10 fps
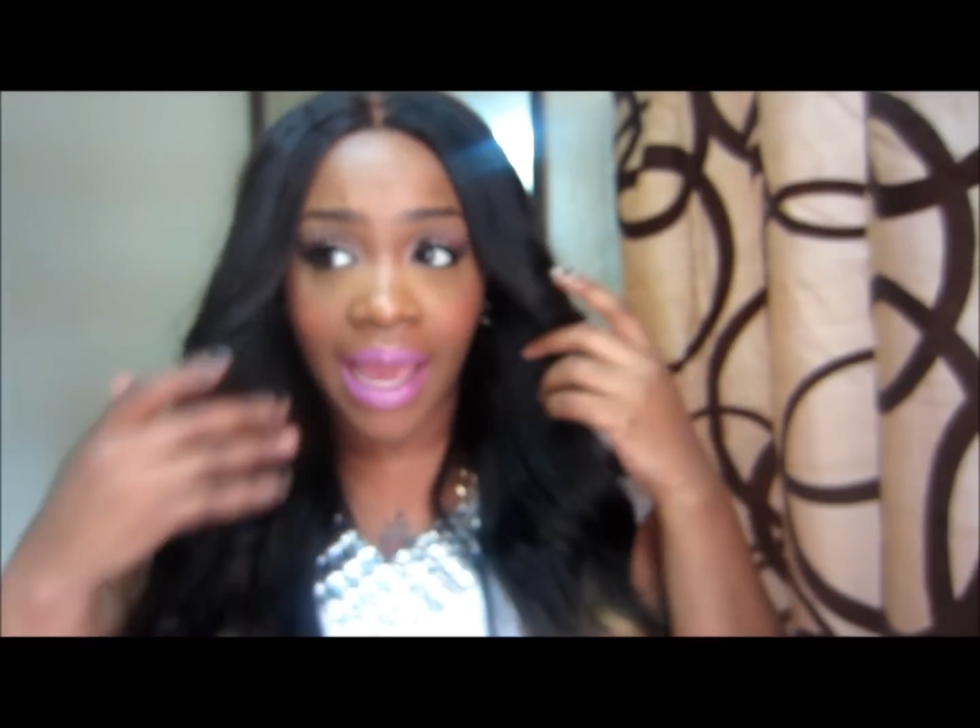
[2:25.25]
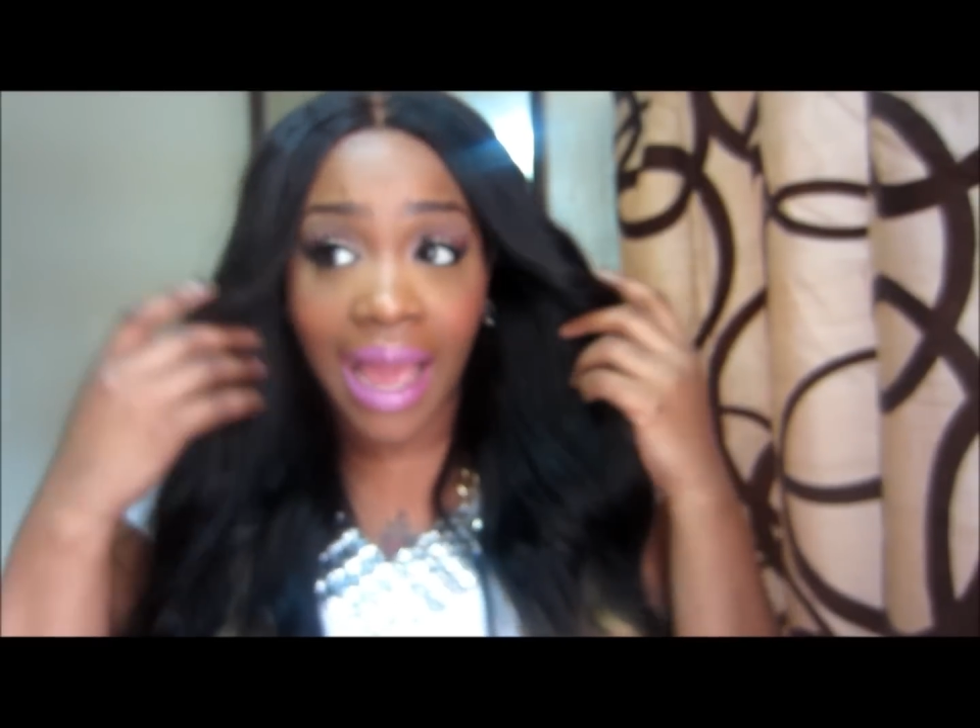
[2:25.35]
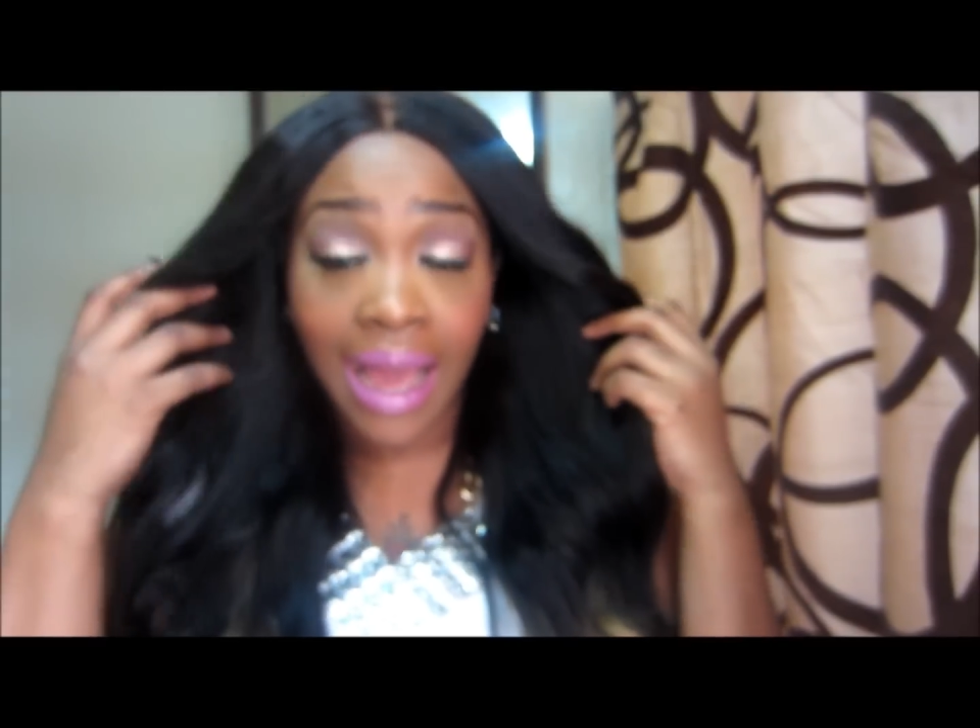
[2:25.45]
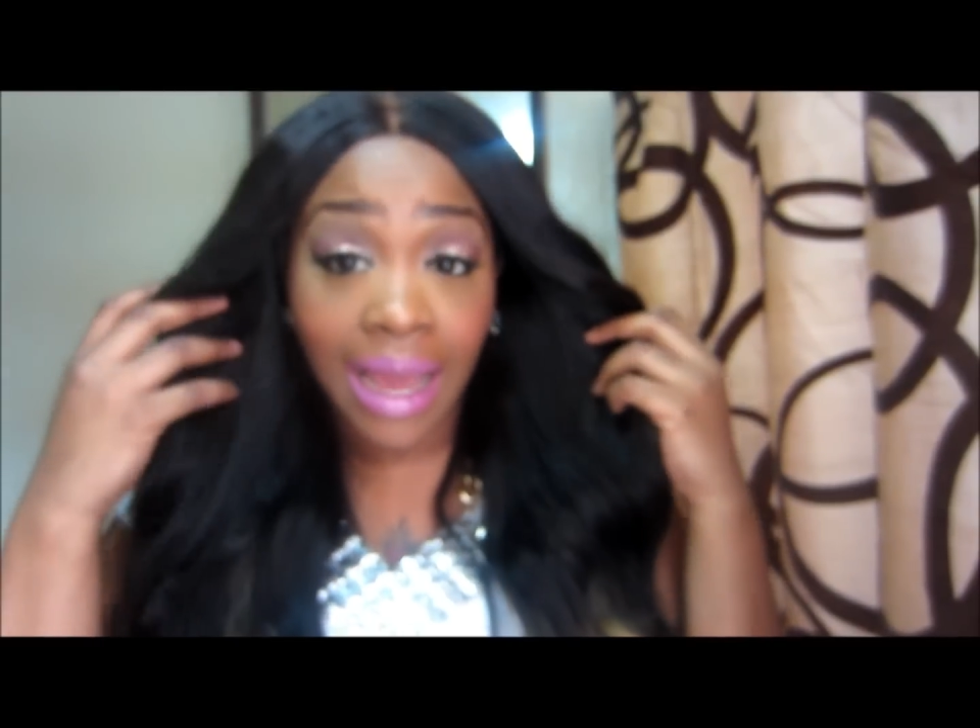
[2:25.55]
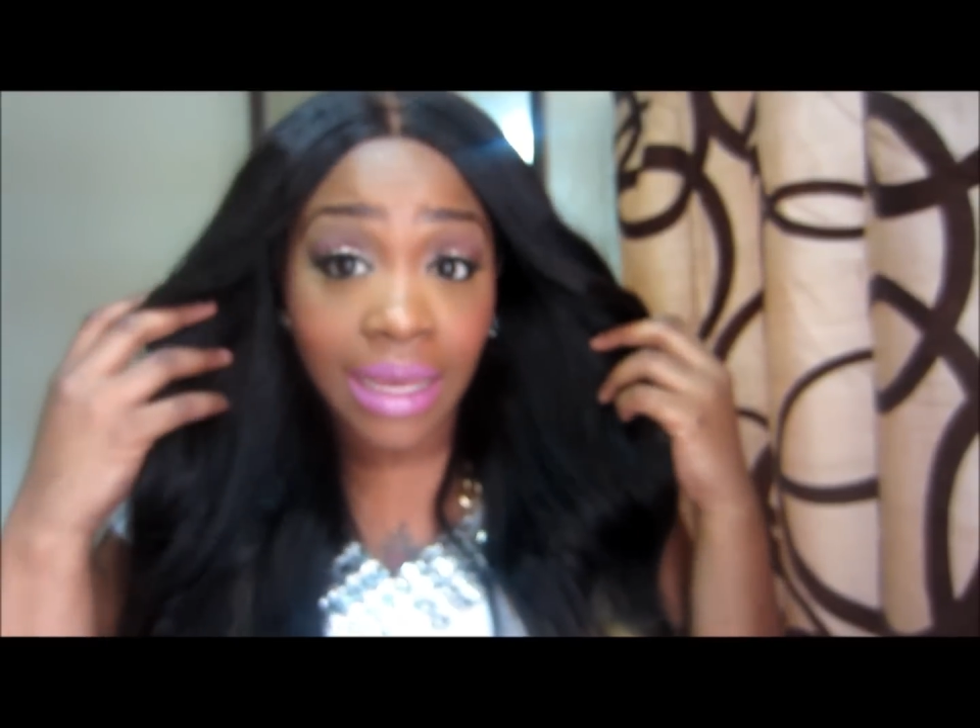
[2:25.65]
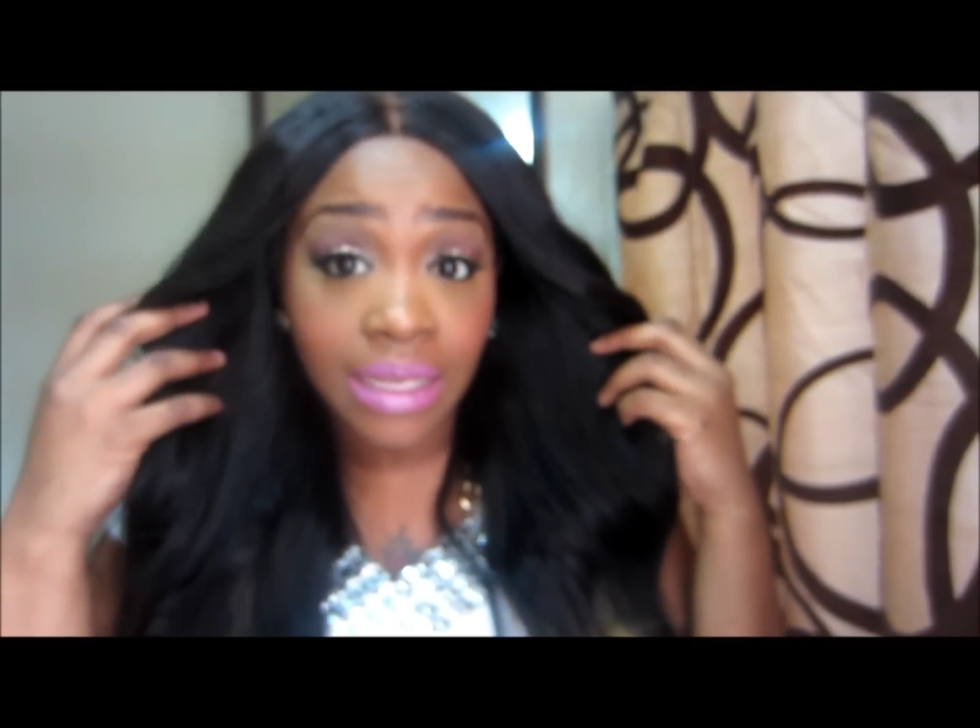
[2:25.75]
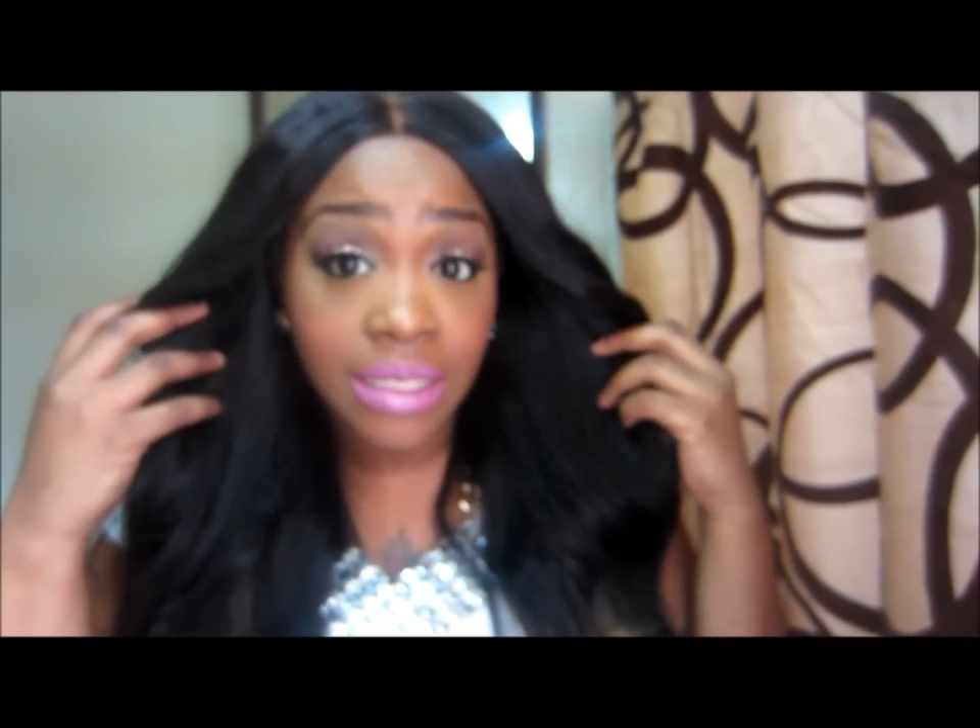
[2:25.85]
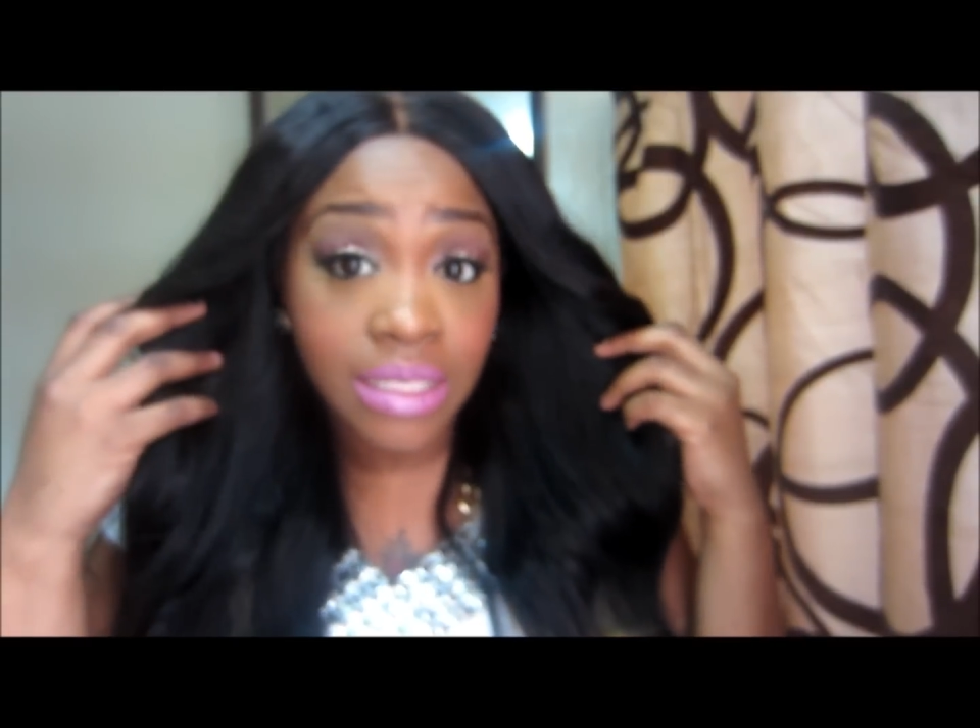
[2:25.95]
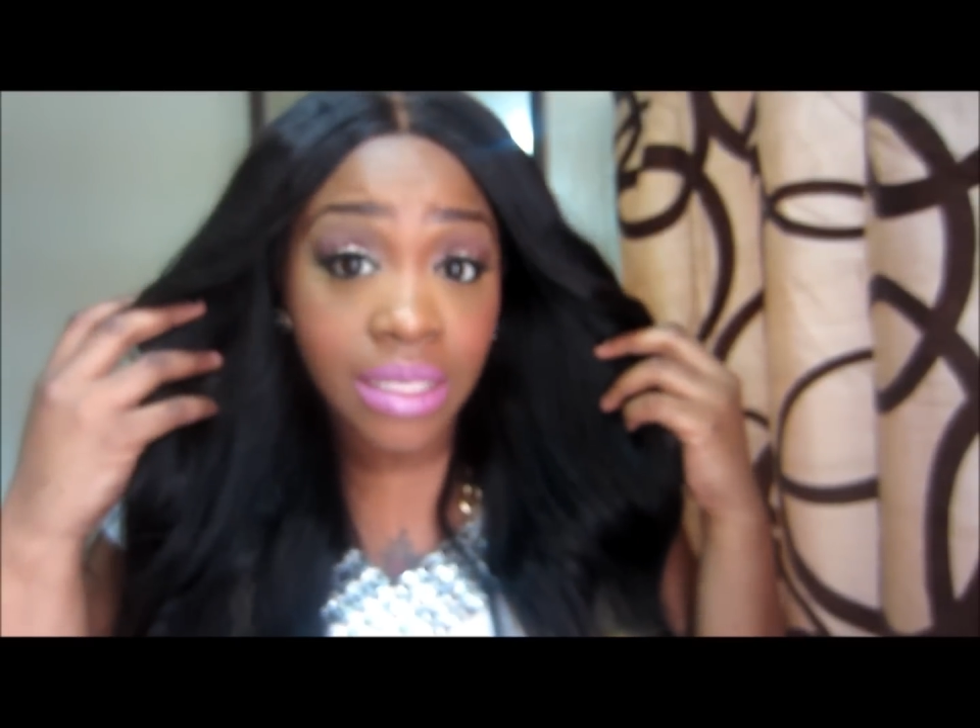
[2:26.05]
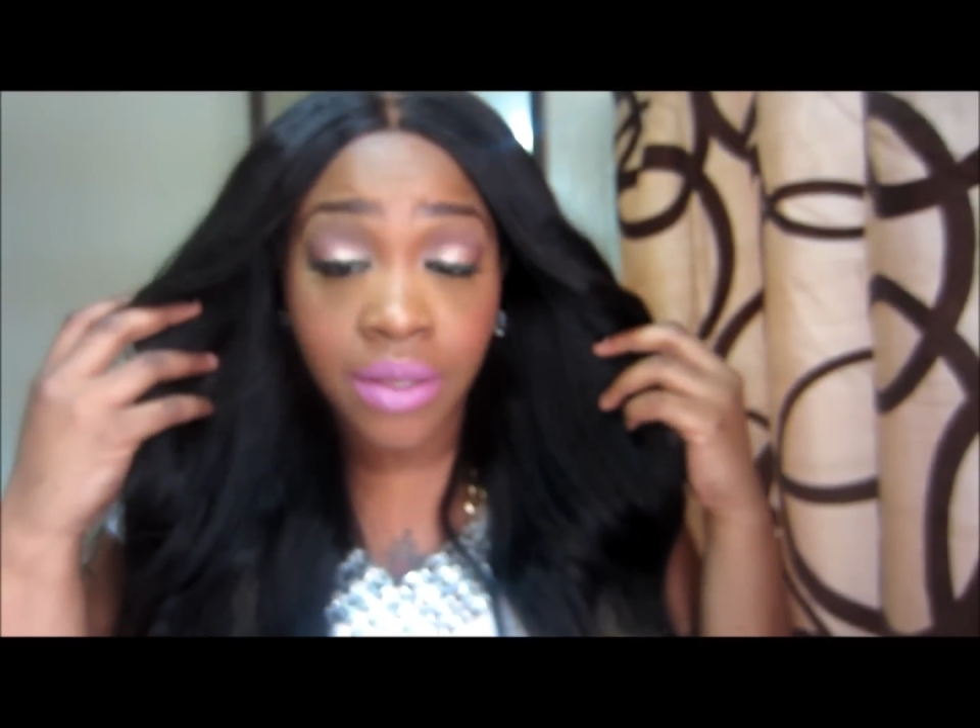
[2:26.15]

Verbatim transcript: eyes